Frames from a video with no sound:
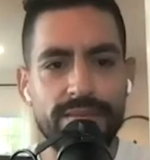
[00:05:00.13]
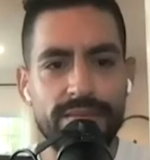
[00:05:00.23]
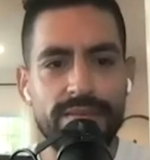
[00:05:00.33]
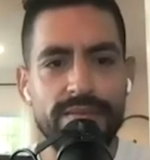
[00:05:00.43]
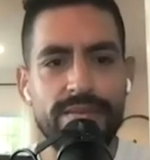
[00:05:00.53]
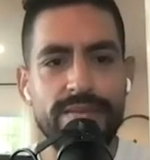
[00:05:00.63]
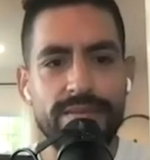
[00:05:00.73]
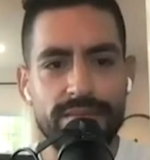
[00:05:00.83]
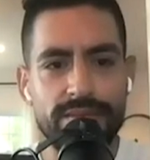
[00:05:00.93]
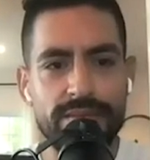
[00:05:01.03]

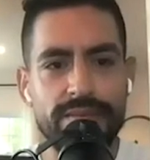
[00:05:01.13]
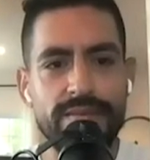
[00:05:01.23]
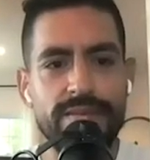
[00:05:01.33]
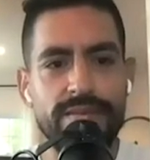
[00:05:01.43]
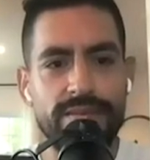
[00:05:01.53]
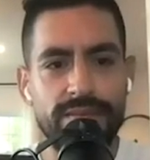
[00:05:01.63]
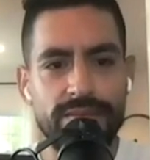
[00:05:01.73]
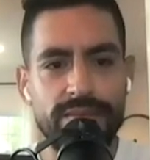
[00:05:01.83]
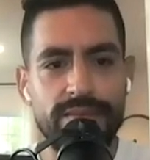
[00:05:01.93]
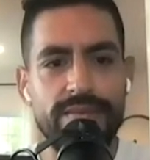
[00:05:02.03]

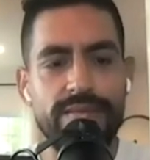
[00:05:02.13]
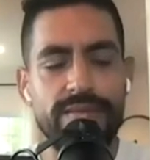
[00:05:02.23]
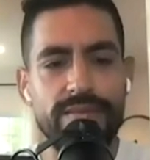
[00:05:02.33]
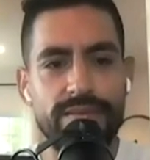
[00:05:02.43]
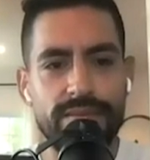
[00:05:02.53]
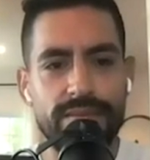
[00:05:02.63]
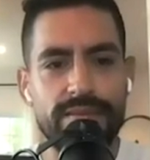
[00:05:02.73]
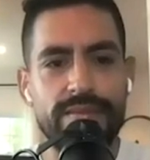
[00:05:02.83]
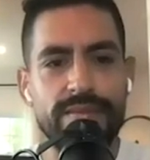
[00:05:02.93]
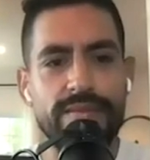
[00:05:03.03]

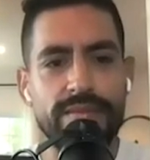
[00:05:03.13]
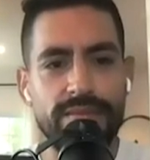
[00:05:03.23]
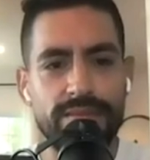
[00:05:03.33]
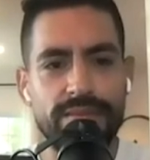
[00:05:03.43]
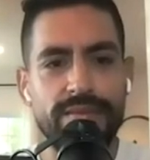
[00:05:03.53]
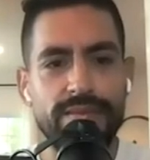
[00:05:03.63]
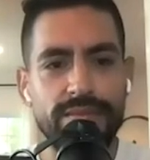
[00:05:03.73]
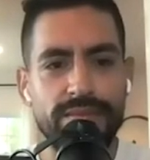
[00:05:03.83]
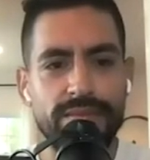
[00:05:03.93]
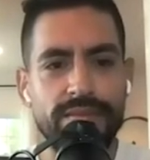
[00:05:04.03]
[no speech]